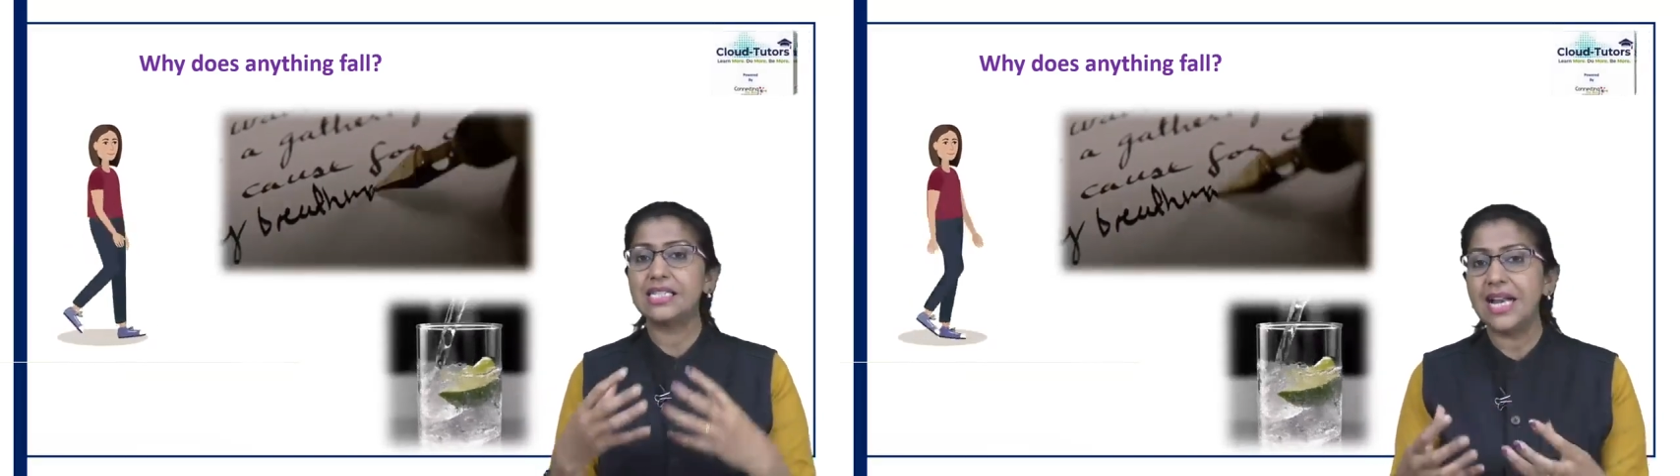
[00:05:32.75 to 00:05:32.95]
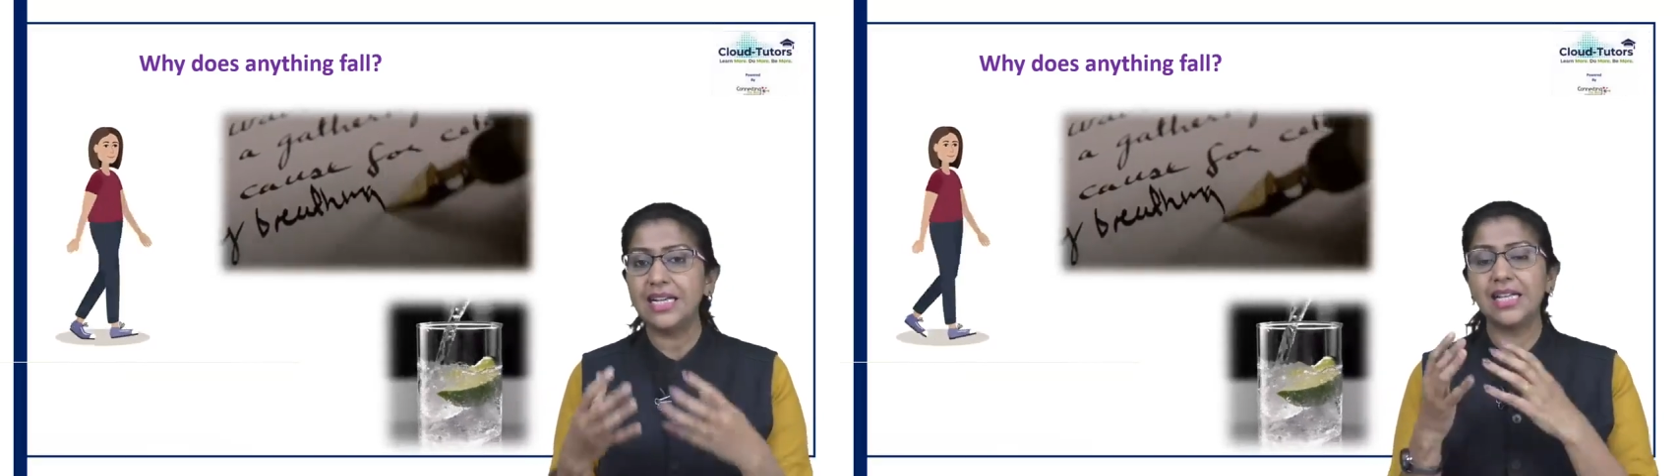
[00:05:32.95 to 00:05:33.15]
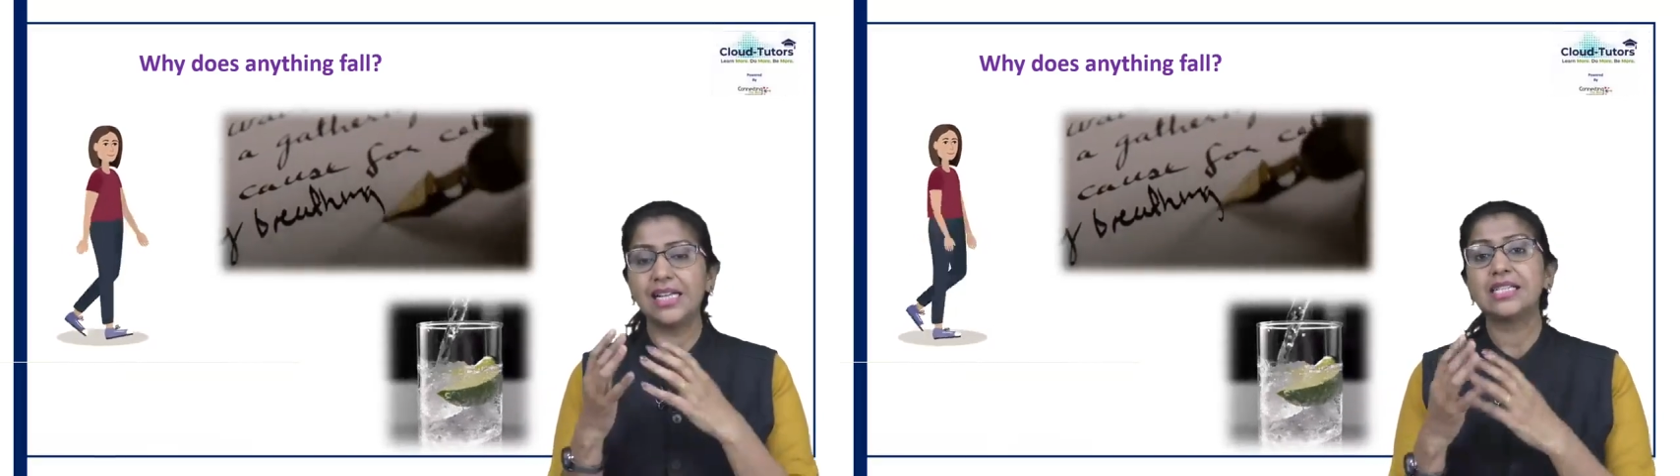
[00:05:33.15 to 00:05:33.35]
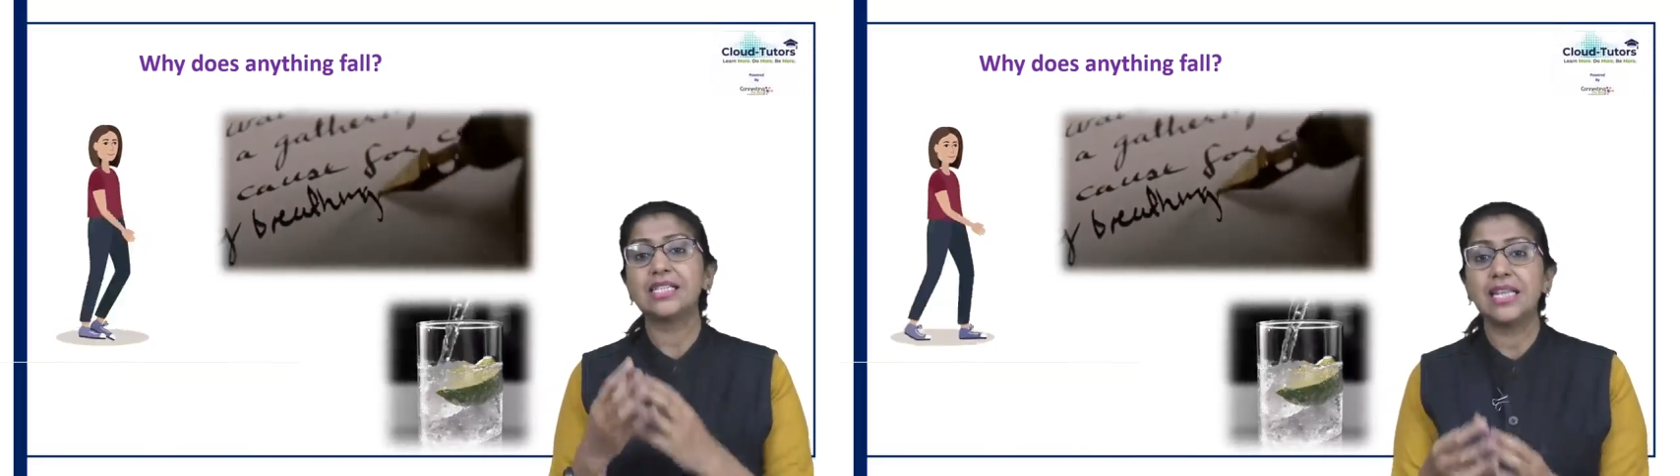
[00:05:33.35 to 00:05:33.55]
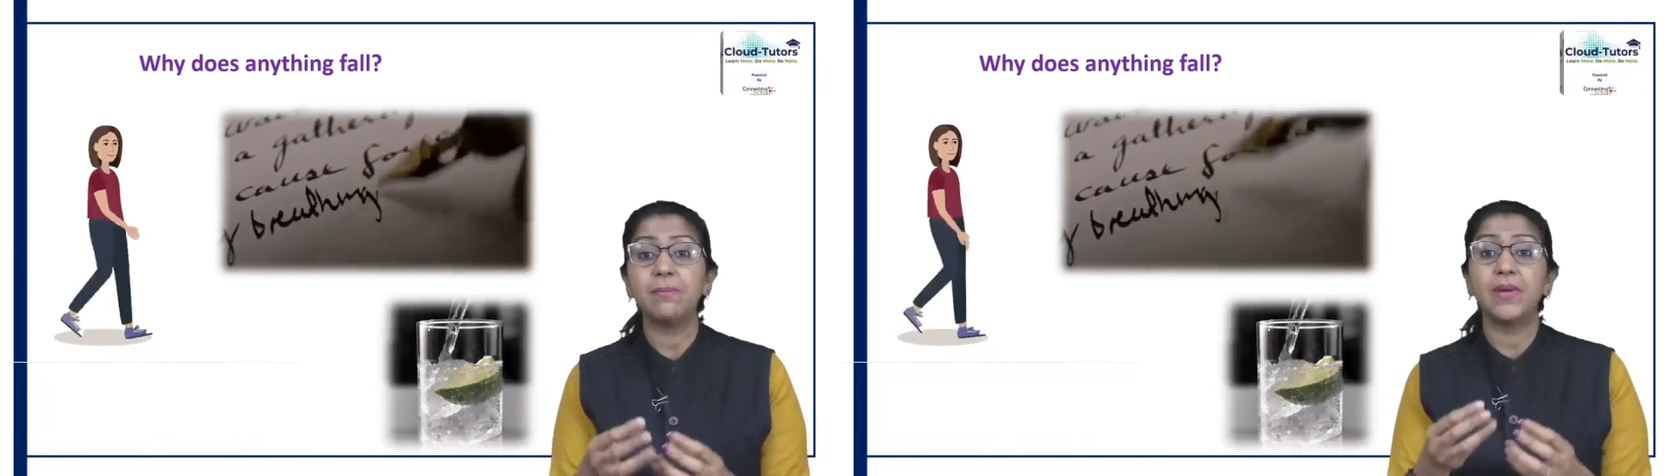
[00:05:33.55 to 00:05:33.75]
standing,
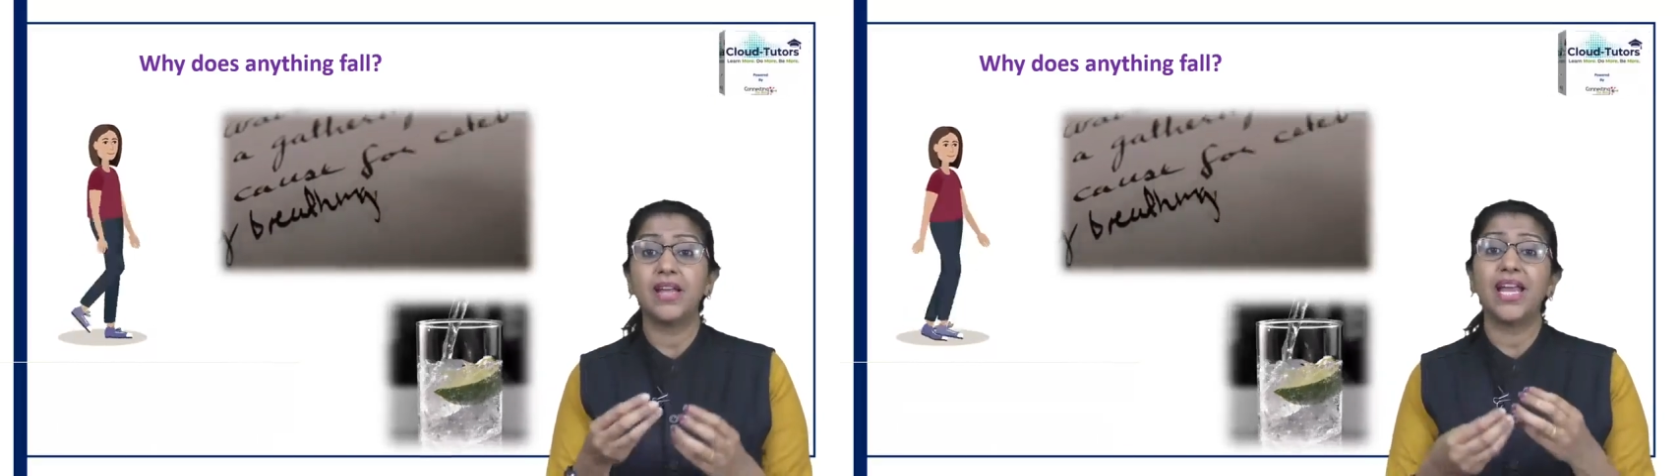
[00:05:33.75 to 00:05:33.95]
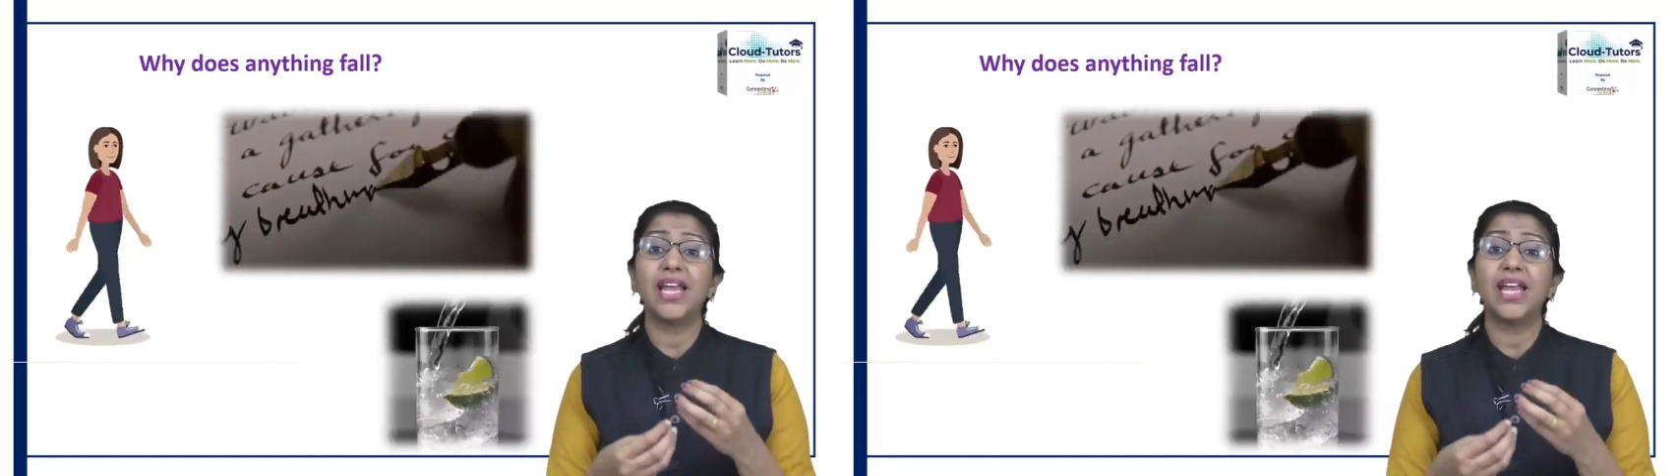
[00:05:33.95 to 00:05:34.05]
sleeping,